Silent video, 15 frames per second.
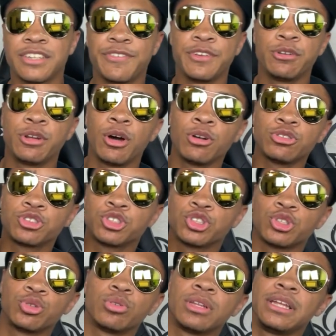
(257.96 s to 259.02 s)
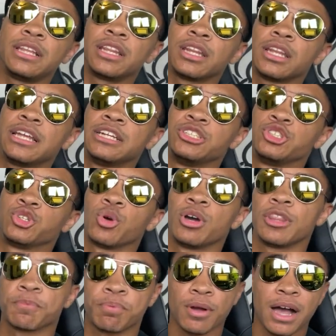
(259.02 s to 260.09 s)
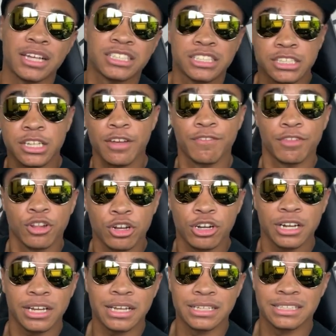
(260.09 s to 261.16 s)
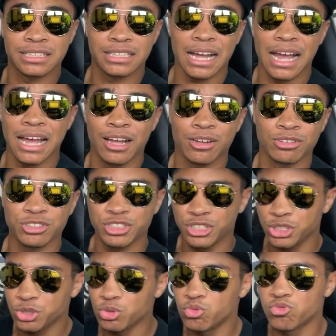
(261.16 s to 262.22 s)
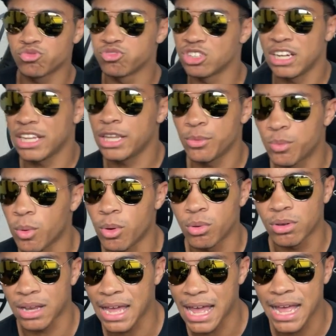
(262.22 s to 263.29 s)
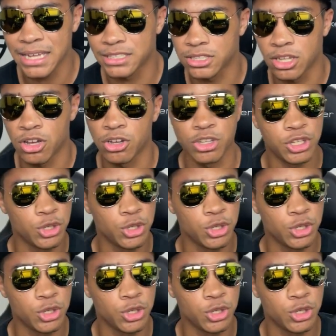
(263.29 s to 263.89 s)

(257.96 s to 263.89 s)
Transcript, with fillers: if you don't truly enjoy the process of learning a style, you really won't last long.